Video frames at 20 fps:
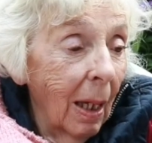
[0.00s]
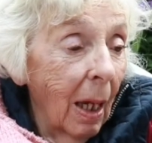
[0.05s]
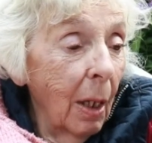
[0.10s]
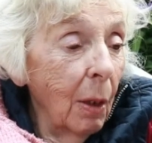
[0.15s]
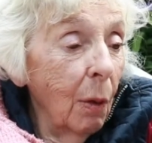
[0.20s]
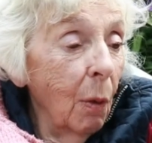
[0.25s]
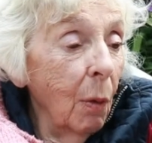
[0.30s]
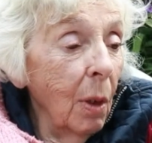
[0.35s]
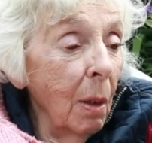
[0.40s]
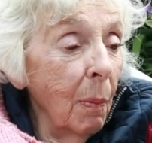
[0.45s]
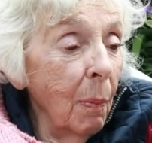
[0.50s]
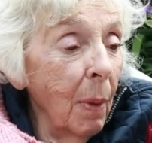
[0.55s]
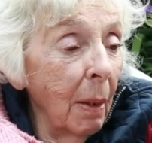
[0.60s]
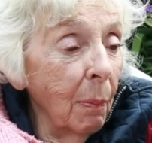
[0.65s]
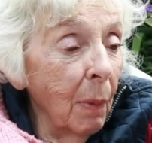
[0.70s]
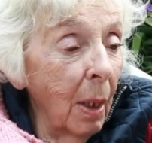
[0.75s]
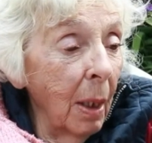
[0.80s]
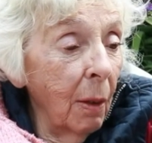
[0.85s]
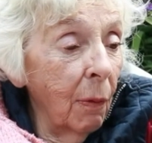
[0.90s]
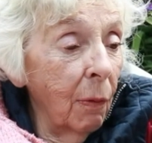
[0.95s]
I only
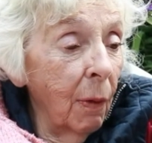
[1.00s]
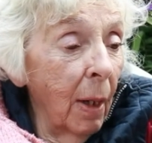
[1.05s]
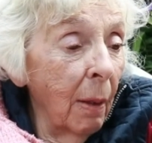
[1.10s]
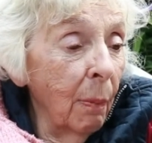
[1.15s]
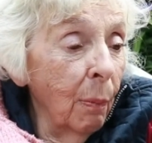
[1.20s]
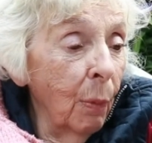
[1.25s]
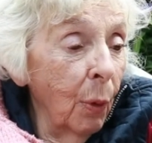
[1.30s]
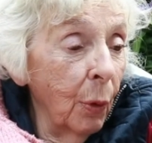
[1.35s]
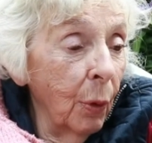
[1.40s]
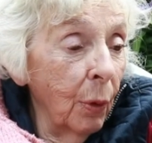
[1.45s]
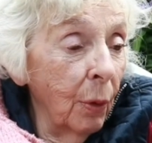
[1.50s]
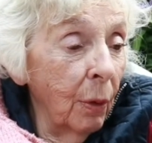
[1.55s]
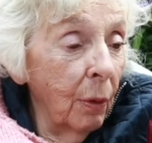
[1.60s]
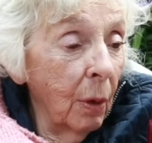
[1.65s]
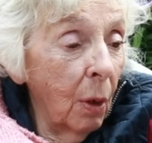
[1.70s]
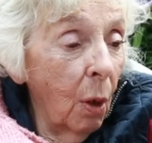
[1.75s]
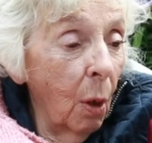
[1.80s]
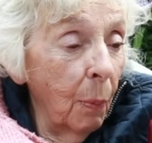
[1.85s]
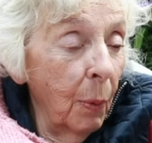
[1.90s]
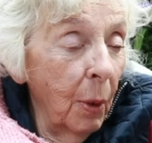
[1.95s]
met my grandmother
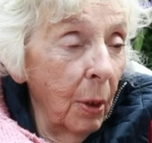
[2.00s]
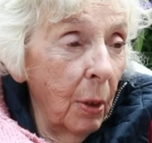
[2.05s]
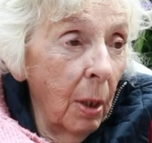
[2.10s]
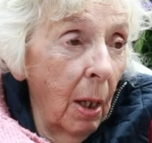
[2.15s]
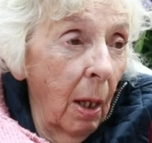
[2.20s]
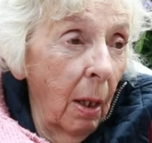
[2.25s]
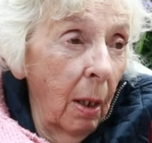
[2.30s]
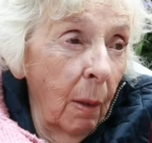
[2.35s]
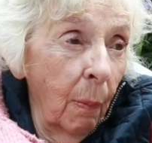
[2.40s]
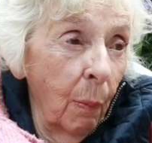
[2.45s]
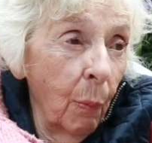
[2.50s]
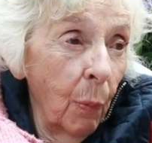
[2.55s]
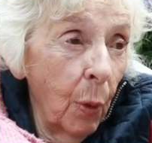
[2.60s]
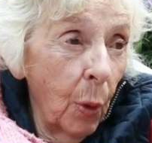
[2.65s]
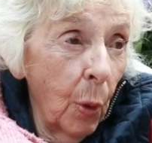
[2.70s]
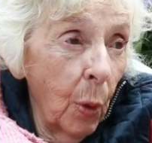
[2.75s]
a couple of times.